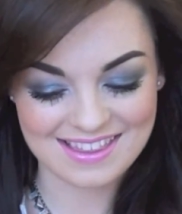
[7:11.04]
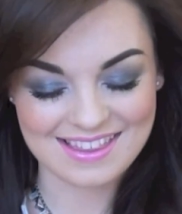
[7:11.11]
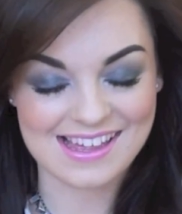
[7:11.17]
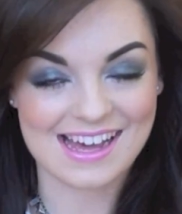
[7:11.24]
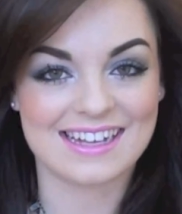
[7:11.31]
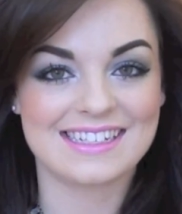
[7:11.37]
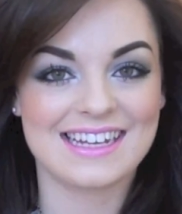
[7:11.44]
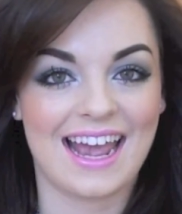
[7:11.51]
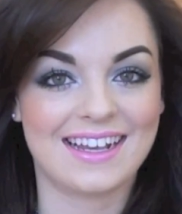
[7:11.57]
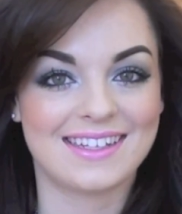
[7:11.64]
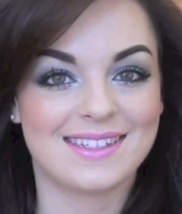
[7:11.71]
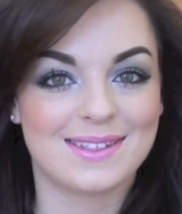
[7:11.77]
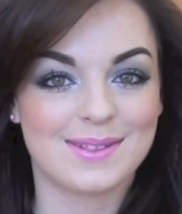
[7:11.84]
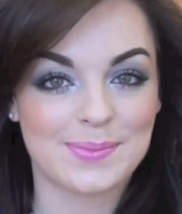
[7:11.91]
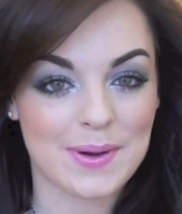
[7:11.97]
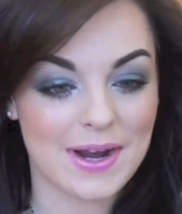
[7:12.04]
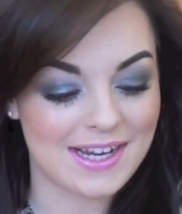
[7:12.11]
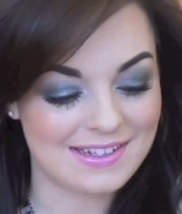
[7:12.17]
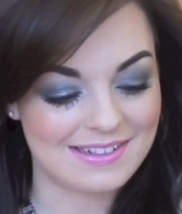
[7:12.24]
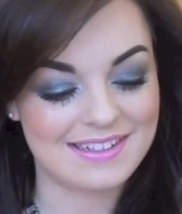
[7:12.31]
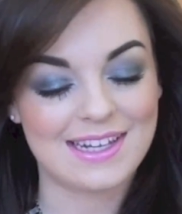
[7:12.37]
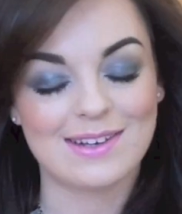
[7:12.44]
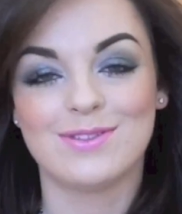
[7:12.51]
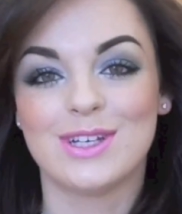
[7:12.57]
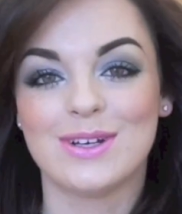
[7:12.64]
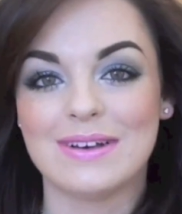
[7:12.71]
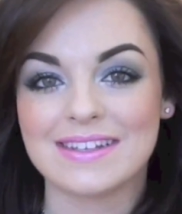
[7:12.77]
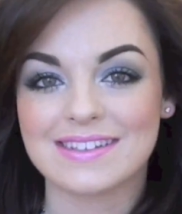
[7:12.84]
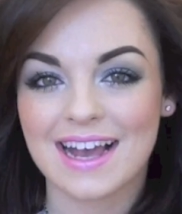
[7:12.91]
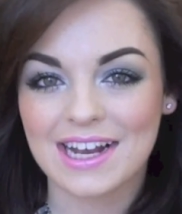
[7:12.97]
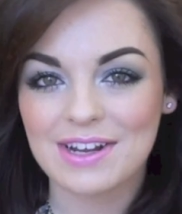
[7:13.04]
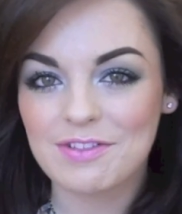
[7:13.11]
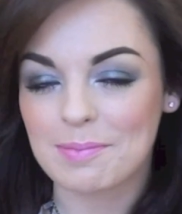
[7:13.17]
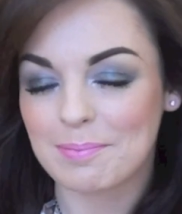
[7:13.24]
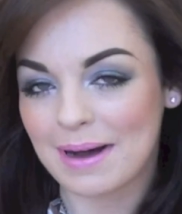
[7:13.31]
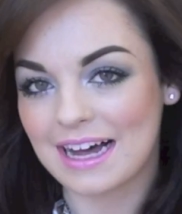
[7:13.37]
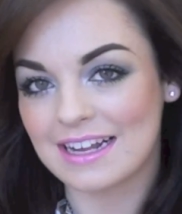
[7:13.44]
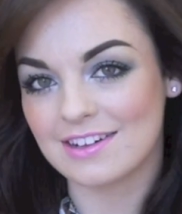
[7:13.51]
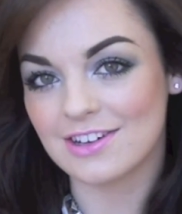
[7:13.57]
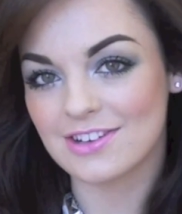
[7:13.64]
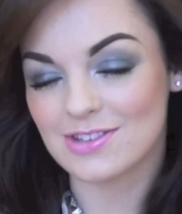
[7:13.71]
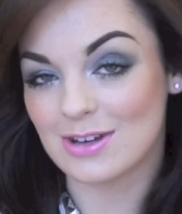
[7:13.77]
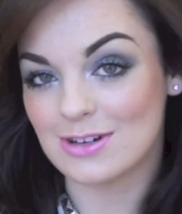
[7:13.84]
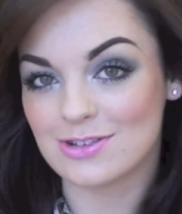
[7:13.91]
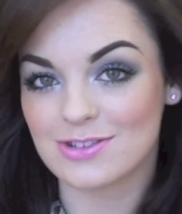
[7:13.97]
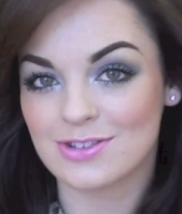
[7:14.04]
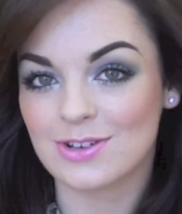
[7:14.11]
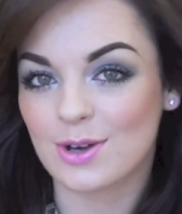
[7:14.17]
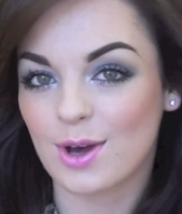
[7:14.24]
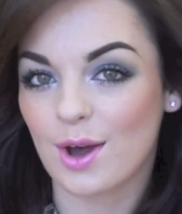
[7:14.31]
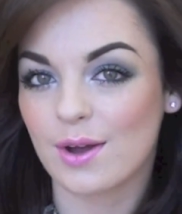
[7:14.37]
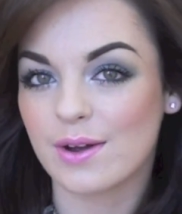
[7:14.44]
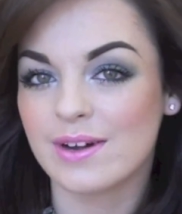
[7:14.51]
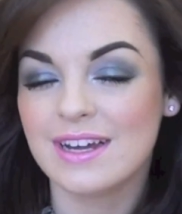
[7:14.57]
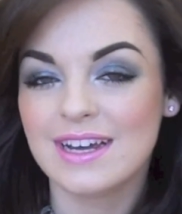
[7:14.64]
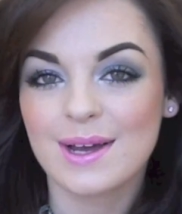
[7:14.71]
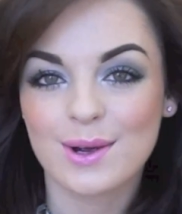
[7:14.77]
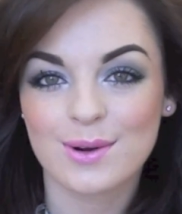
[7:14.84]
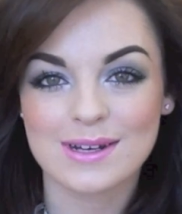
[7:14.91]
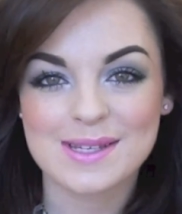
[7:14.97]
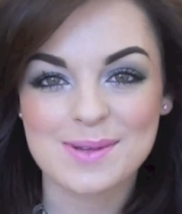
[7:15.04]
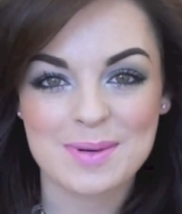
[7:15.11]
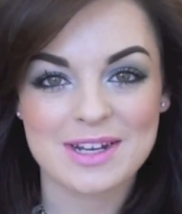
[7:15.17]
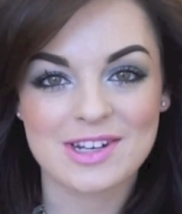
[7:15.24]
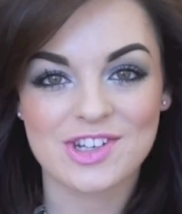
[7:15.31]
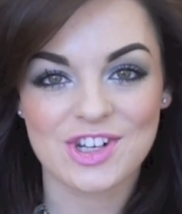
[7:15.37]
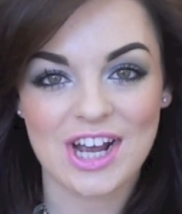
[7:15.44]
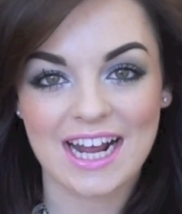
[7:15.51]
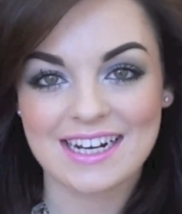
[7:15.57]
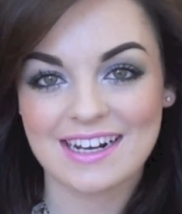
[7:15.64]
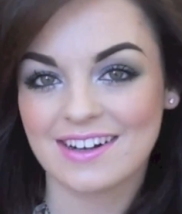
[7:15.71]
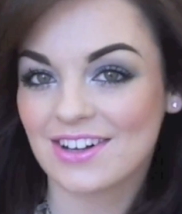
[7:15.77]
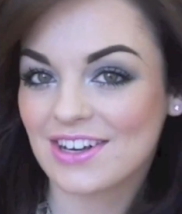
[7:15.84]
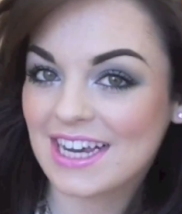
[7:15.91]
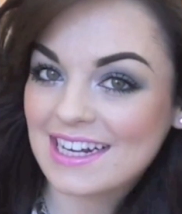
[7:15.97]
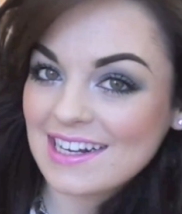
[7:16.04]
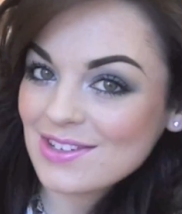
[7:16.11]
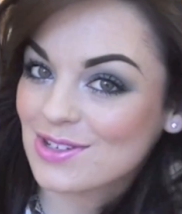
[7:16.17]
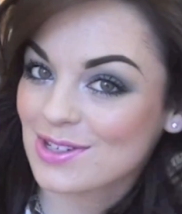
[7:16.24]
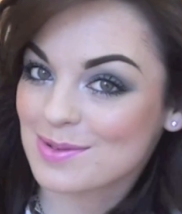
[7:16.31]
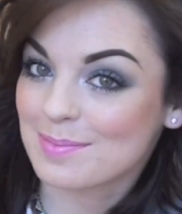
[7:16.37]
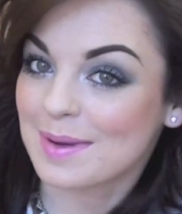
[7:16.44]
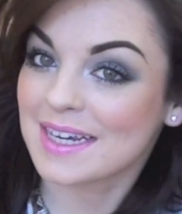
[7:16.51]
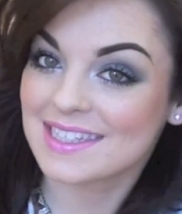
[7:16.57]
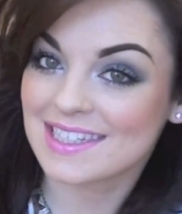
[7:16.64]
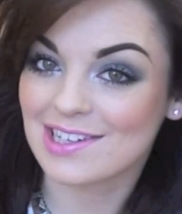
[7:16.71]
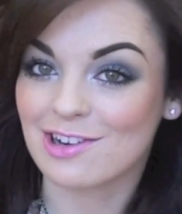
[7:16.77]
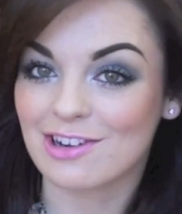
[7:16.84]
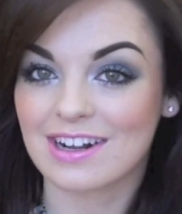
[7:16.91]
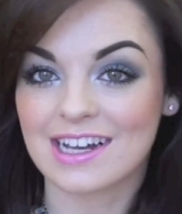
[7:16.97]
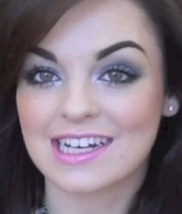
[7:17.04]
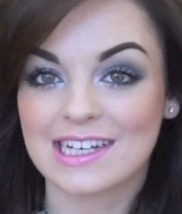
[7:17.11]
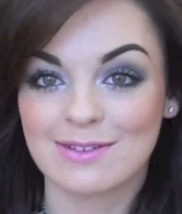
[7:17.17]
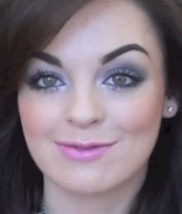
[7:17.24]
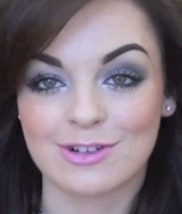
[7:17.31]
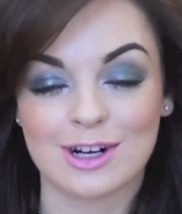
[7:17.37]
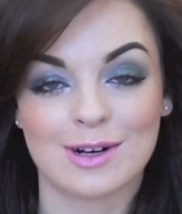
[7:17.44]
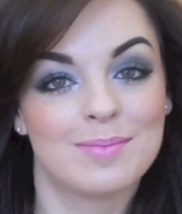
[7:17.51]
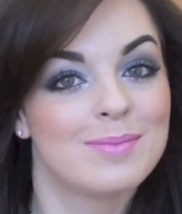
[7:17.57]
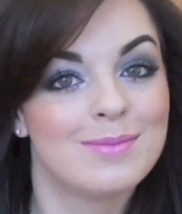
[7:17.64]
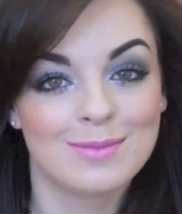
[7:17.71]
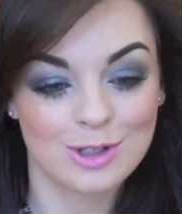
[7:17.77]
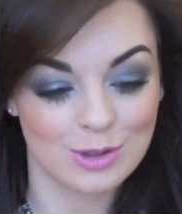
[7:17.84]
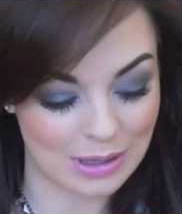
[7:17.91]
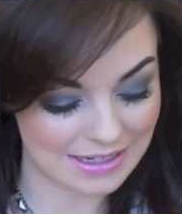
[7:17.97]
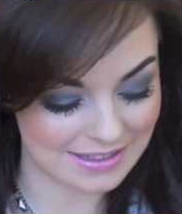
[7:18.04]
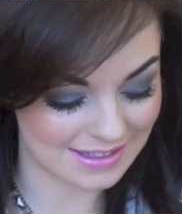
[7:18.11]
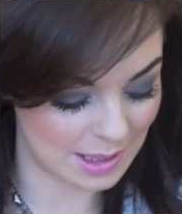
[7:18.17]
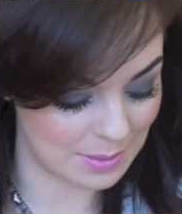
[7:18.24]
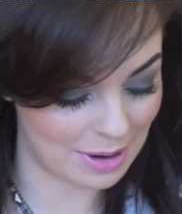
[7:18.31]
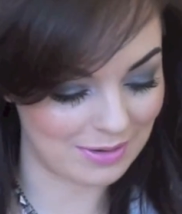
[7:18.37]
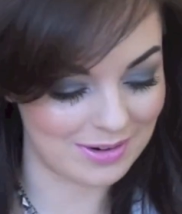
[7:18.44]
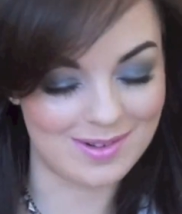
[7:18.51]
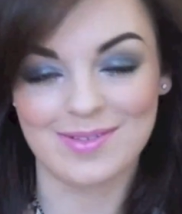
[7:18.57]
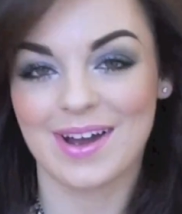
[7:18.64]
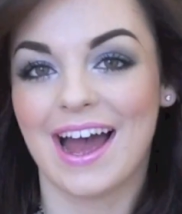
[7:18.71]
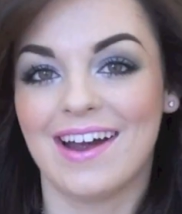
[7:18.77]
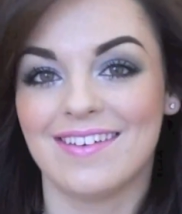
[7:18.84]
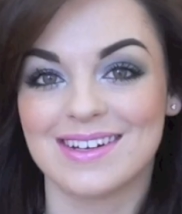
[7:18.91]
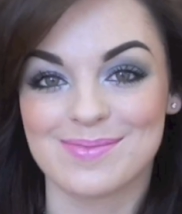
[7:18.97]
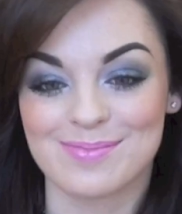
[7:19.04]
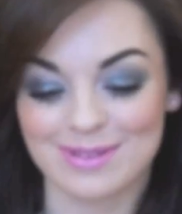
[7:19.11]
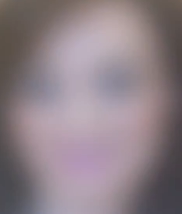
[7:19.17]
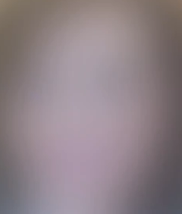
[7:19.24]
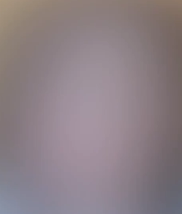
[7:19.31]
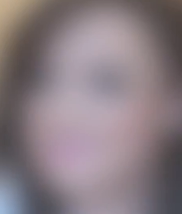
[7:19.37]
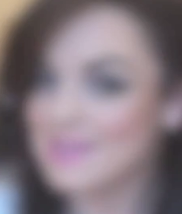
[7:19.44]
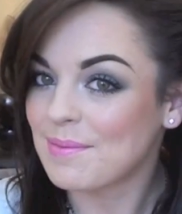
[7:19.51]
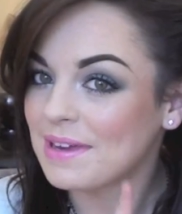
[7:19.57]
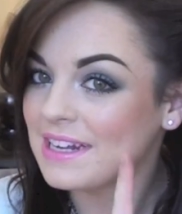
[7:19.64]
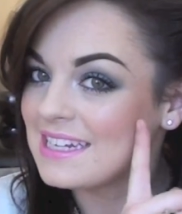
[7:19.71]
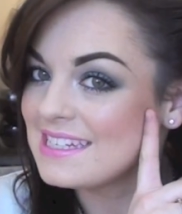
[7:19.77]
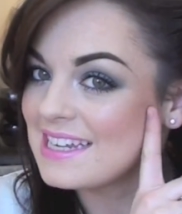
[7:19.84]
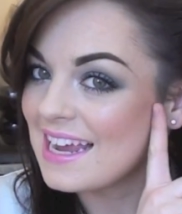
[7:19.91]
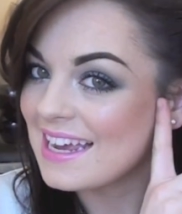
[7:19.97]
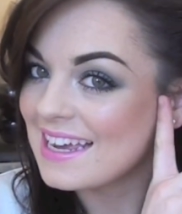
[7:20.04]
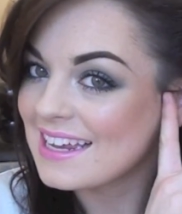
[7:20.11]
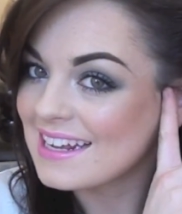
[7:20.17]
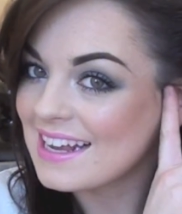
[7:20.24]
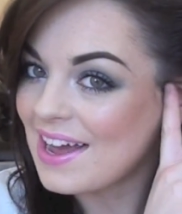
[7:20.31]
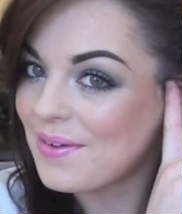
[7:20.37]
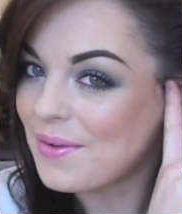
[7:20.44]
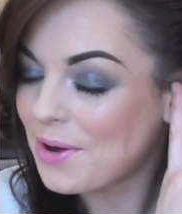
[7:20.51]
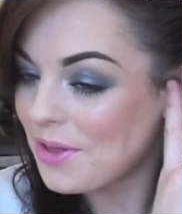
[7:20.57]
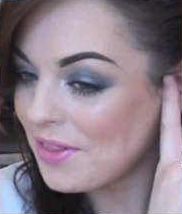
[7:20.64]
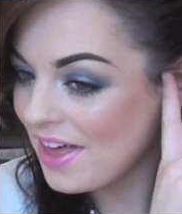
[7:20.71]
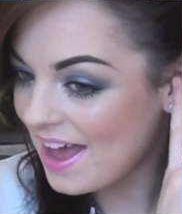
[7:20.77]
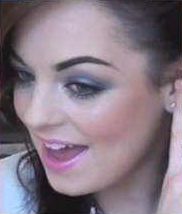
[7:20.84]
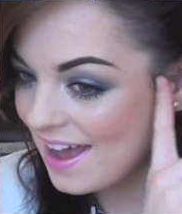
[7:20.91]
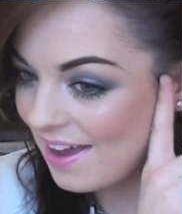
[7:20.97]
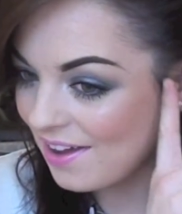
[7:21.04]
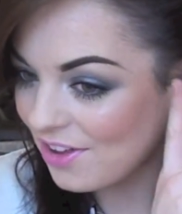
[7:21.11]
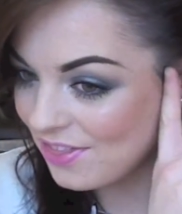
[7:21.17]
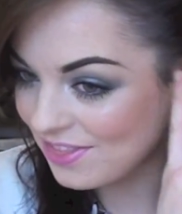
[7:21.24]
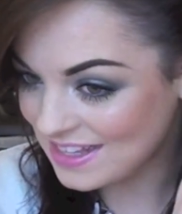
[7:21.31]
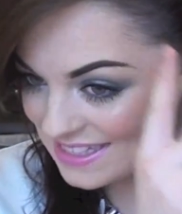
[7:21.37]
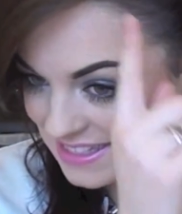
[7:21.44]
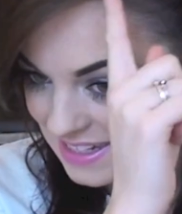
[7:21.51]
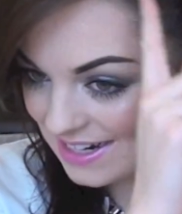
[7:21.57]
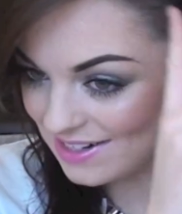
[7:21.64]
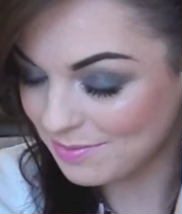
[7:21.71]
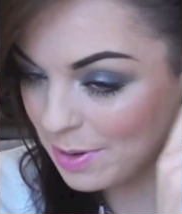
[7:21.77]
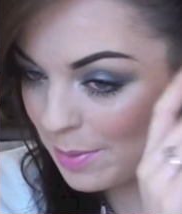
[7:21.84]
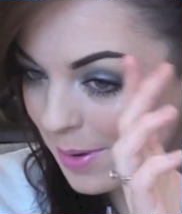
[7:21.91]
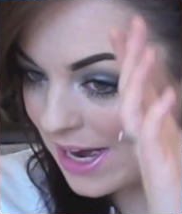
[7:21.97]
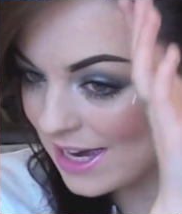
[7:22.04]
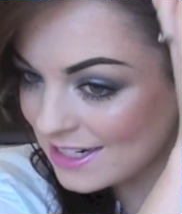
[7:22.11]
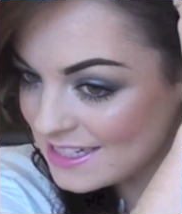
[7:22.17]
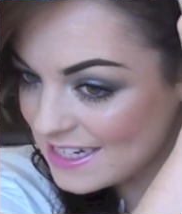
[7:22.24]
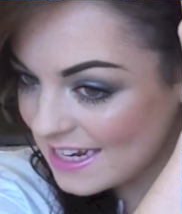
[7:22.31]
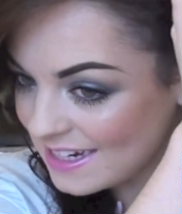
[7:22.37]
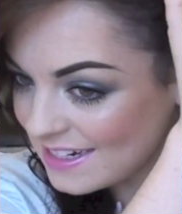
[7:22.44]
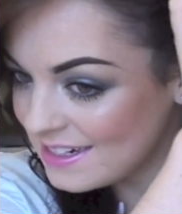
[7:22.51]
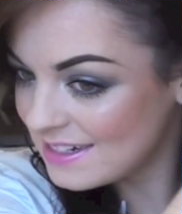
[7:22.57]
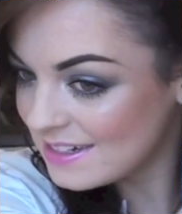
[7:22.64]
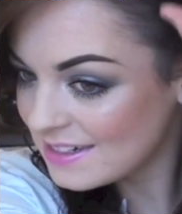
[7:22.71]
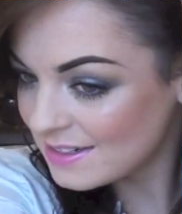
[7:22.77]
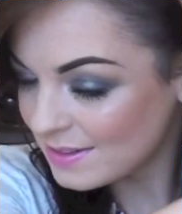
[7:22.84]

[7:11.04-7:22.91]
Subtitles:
that that text spray just gives you. It's kind of a matte look, so it doesn't go crispy and shiny looking, it just makes it look like you've got twice the amount of hair. It's brilliant. So I'm going to take now all the hair on this side of my parting,